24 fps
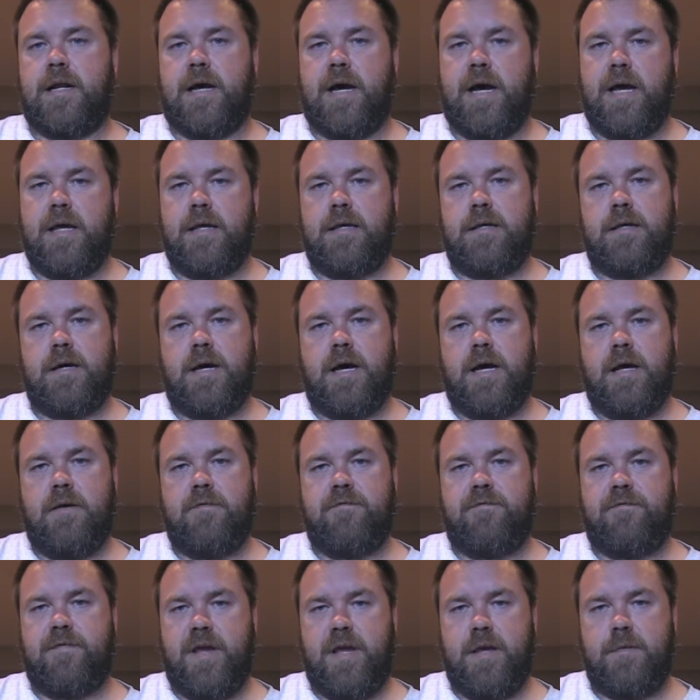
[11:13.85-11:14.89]
I
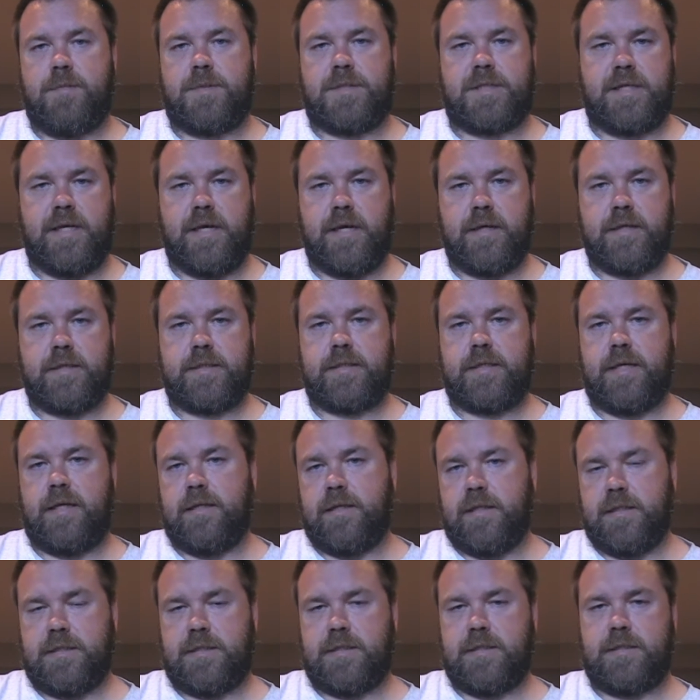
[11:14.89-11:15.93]
vape 6, and
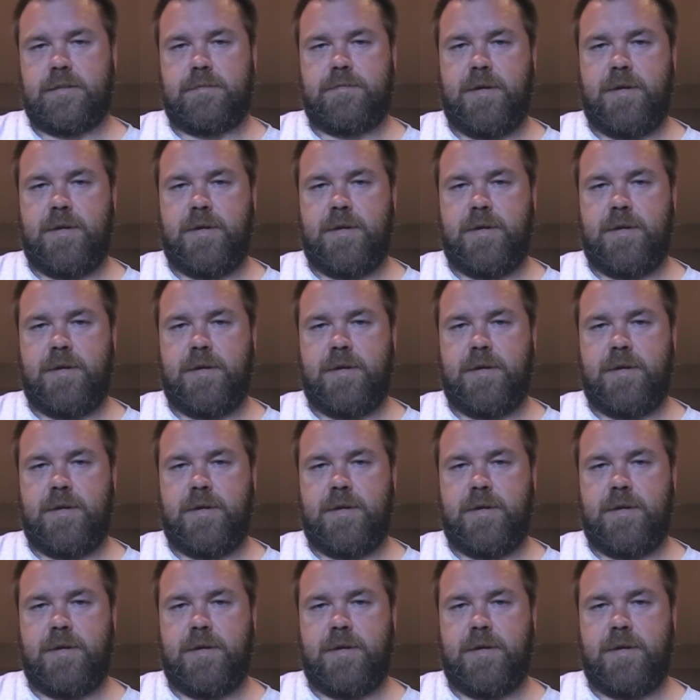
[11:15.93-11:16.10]
this is